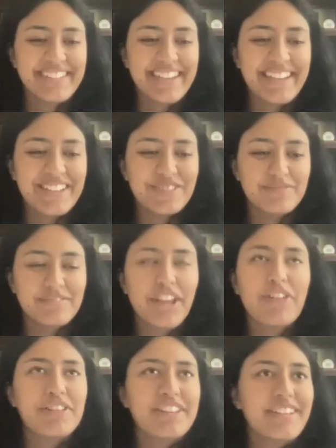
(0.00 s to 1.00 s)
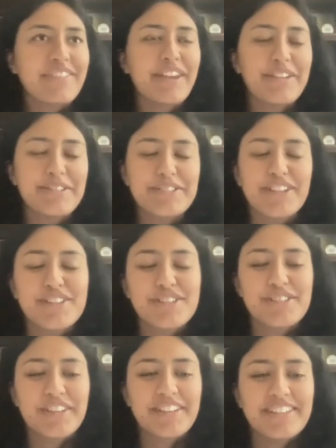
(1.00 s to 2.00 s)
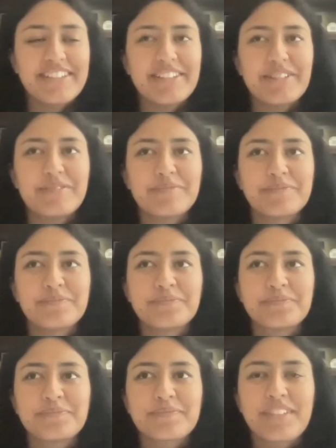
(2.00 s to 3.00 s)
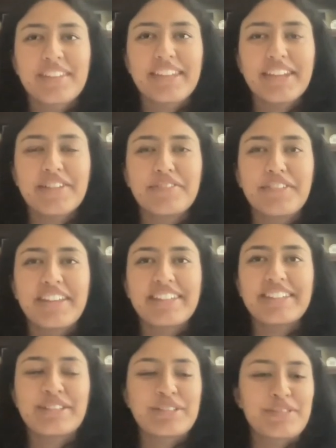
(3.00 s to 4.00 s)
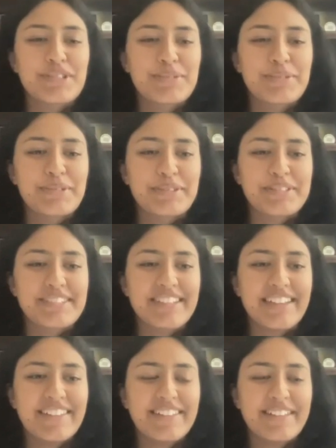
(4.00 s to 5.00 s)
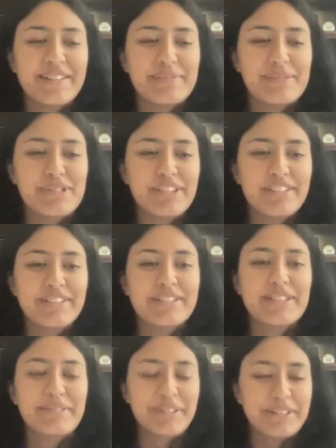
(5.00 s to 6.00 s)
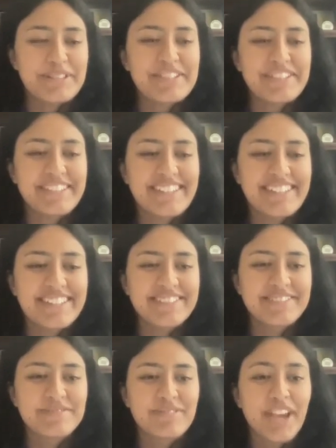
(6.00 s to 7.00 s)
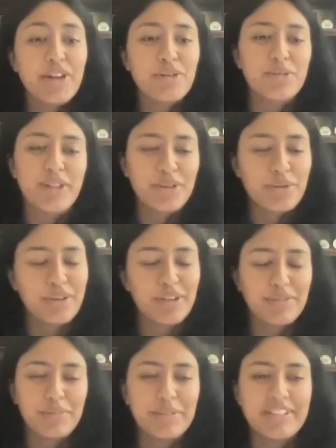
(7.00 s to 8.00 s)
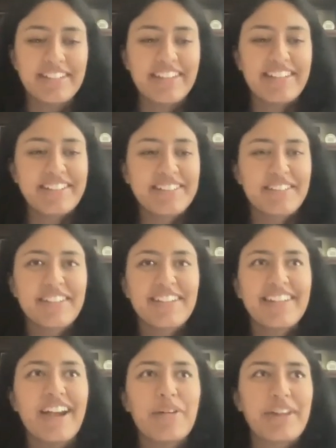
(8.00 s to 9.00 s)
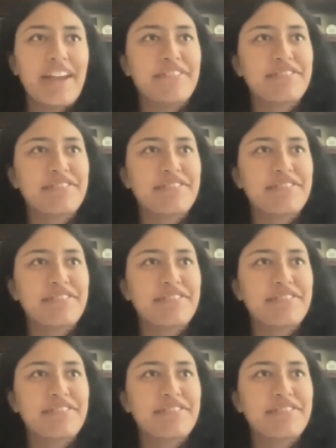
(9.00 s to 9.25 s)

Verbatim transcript: Yeah. I really loved how you touched on um, like finding individuals that um, shared the same culture. And I know, like growing up for me, like I would